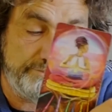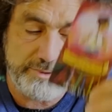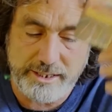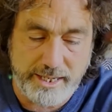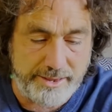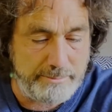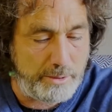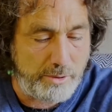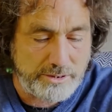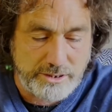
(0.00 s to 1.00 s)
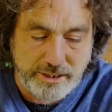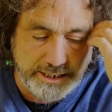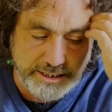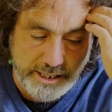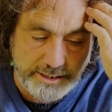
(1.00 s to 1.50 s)
Nothing but Wands on
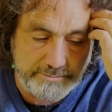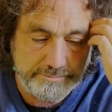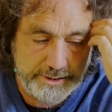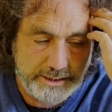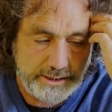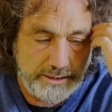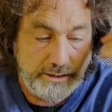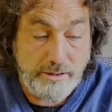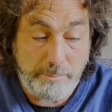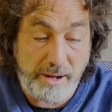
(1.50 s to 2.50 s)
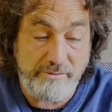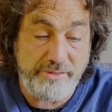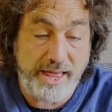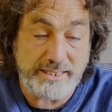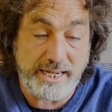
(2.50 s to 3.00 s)
this side, apart from
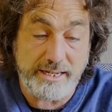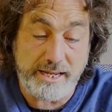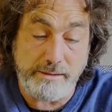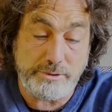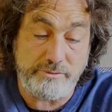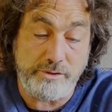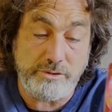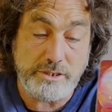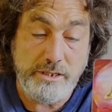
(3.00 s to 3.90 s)
that Ten of Cups, of course.